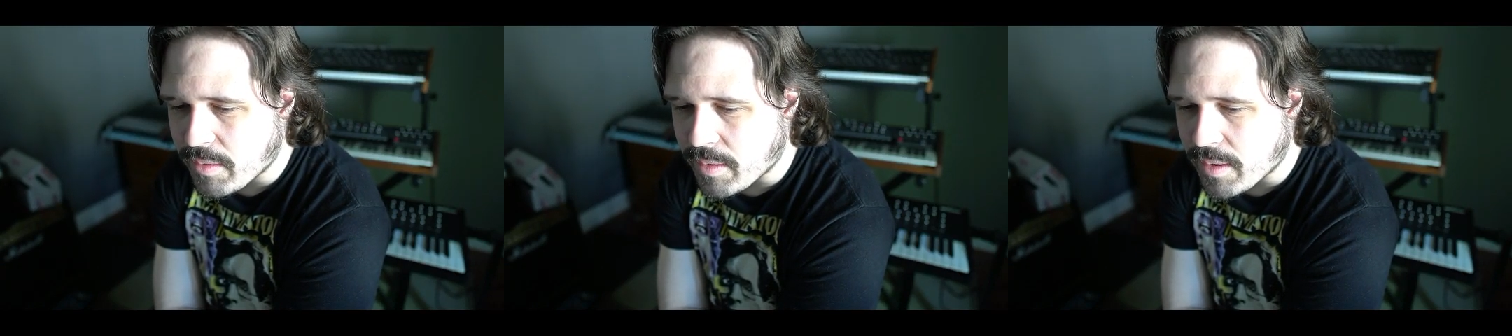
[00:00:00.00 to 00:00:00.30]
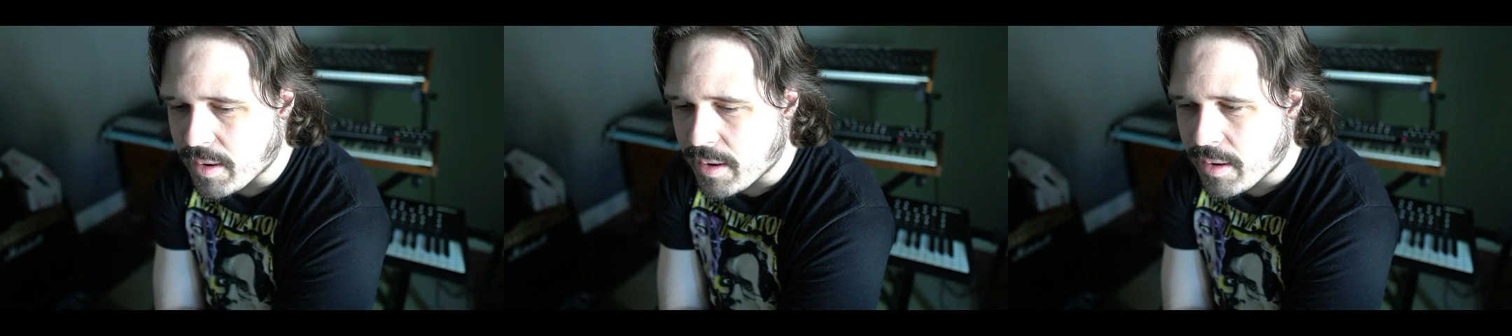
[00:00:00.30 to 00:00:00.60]
And
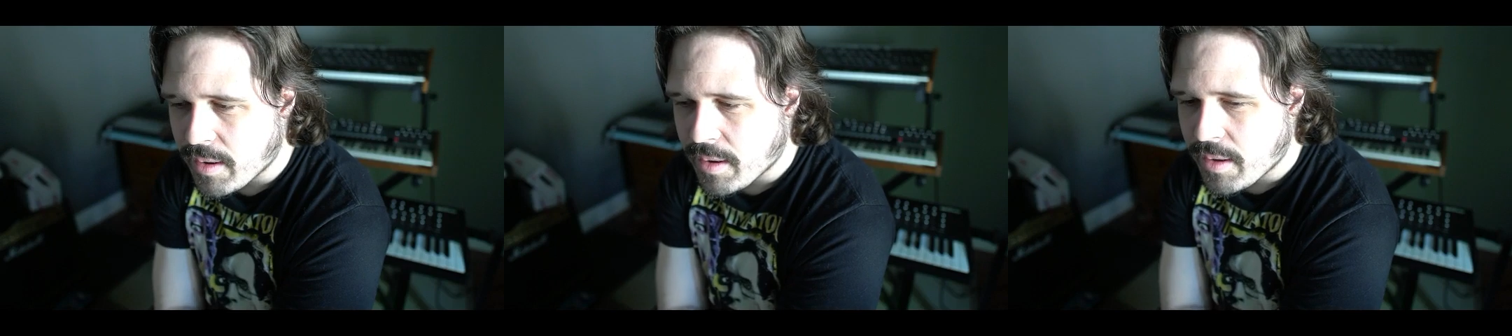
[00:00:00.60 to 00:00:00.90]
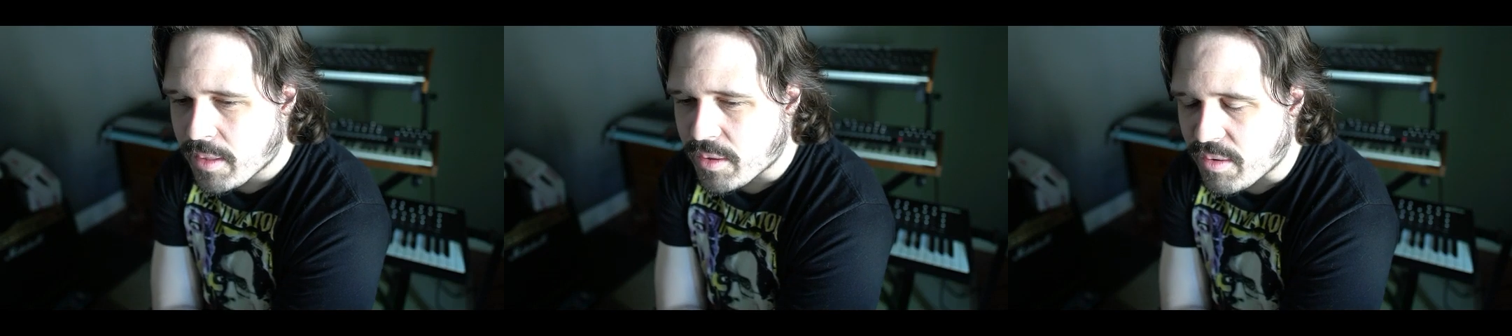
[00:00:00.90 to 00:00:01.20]
the
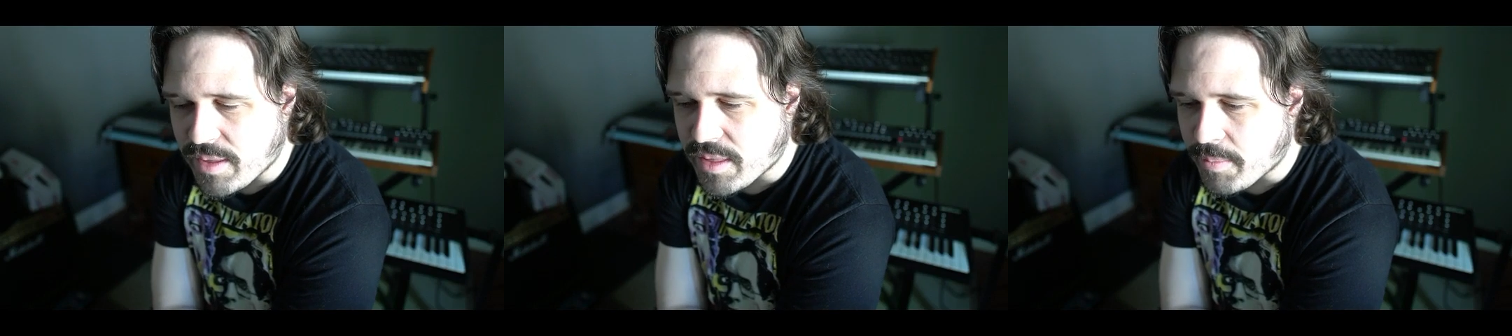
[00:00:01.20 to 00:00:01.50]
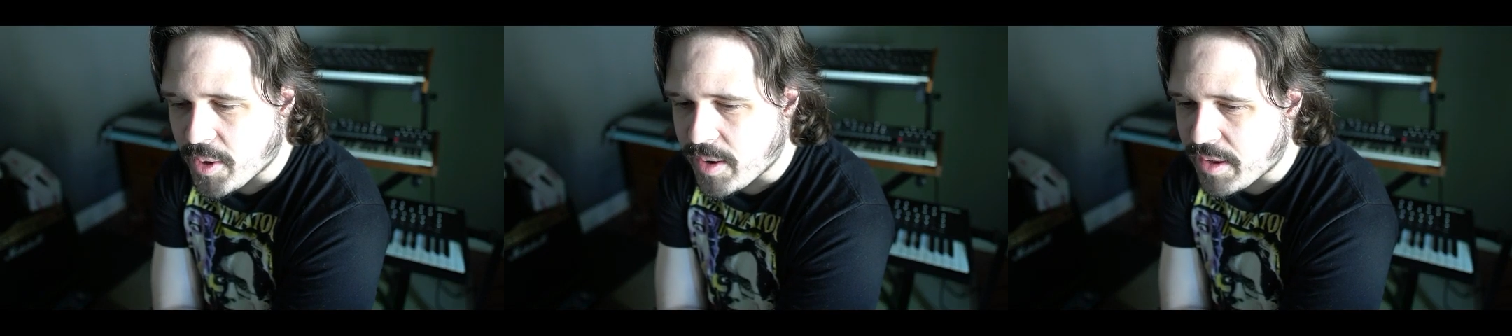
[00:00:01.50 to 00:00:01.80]
great thing
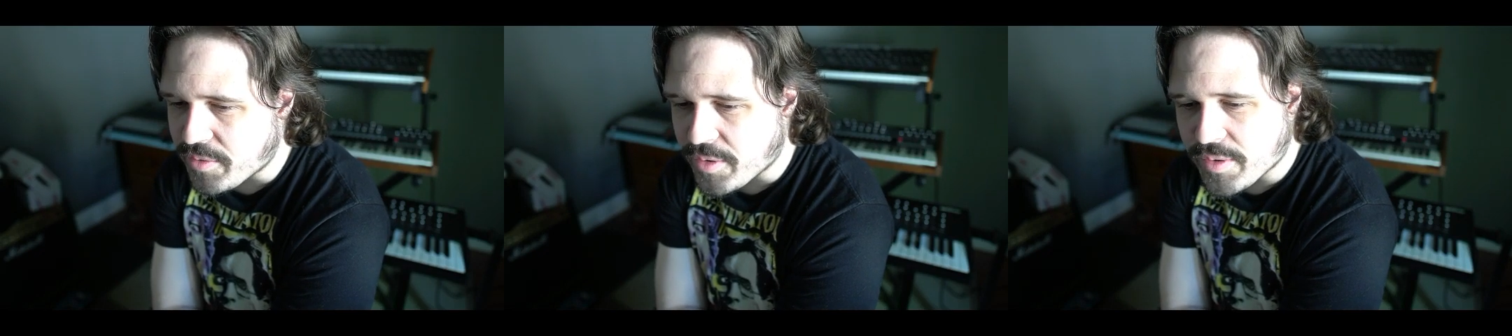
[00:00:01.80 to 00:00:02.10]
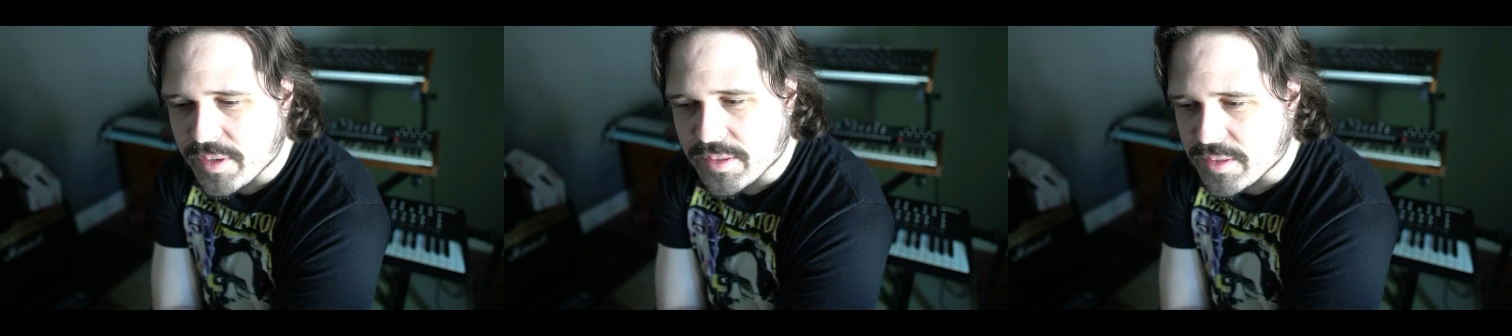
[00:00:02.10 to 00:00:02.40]
about Andrew
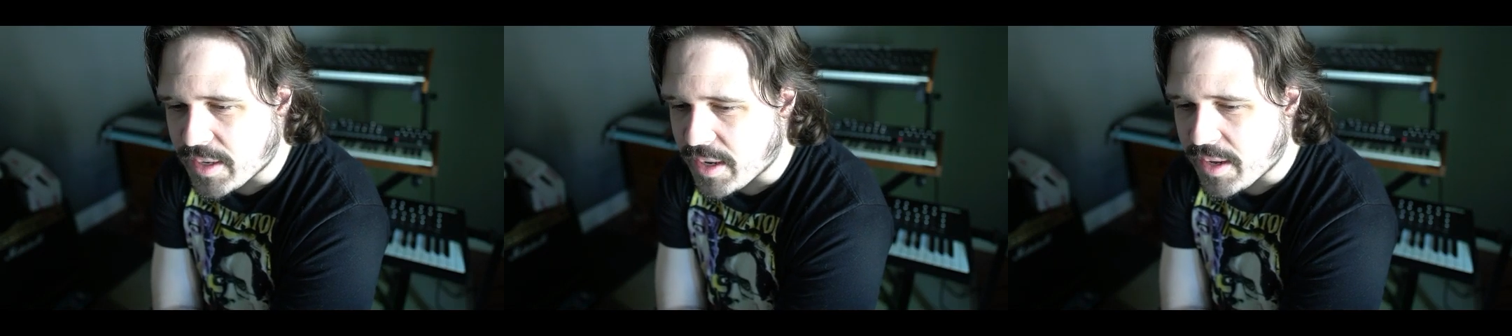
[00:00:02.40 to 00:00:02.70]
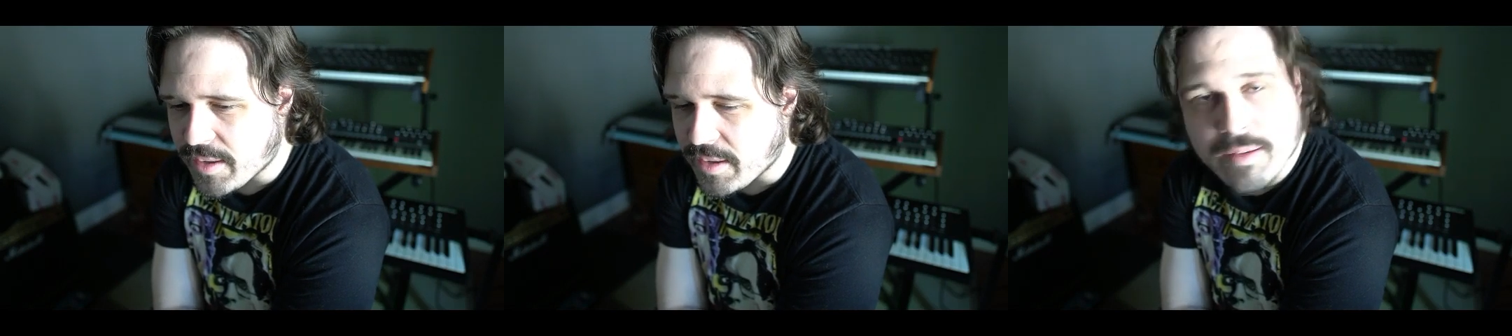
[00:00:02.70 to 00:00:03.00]
is
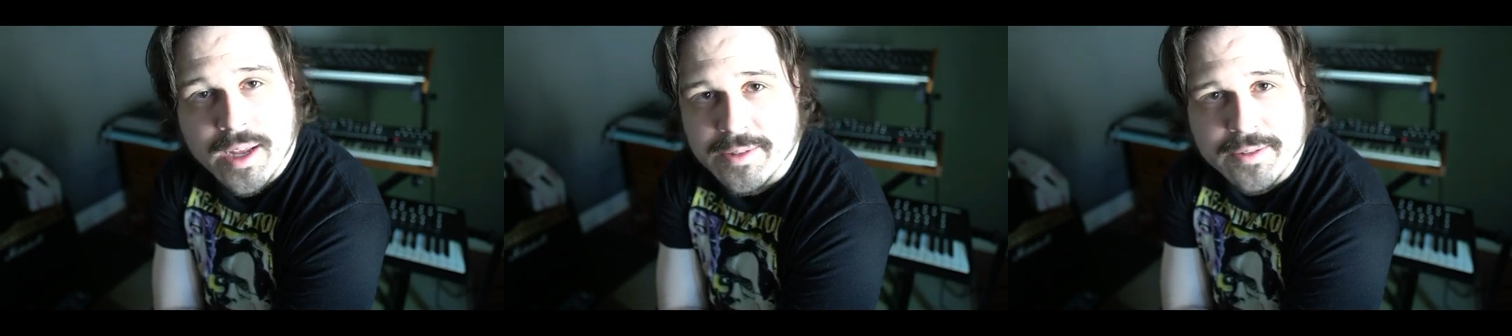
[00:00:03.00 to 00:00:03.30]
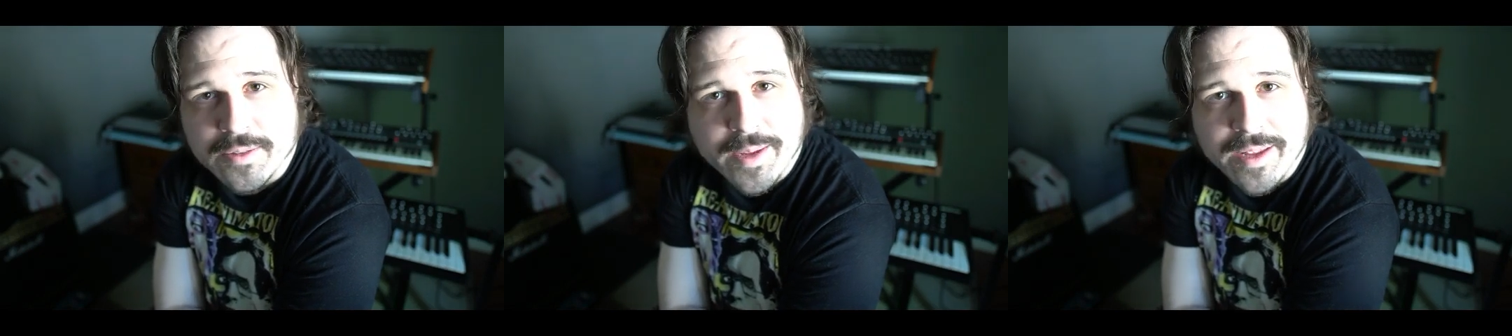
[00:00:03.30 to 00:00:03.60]
he
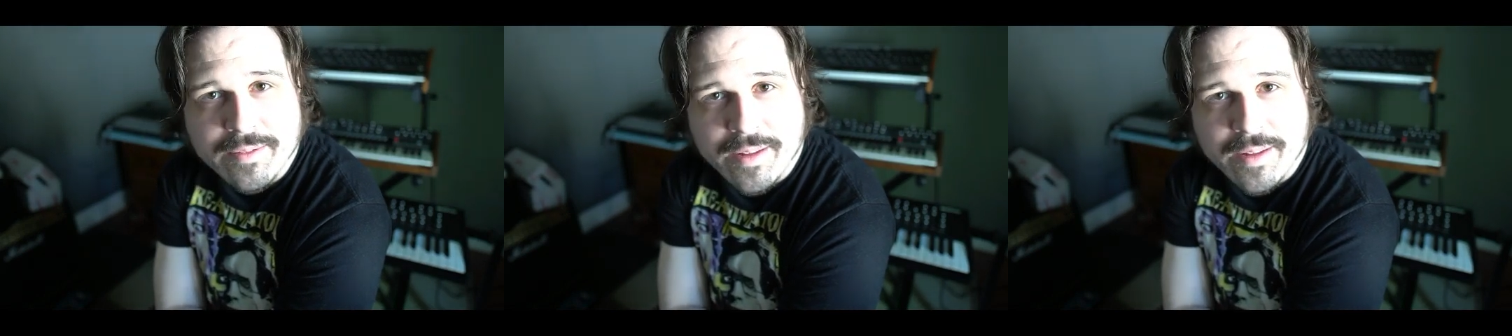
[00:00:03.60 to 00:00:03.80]
hustles, man.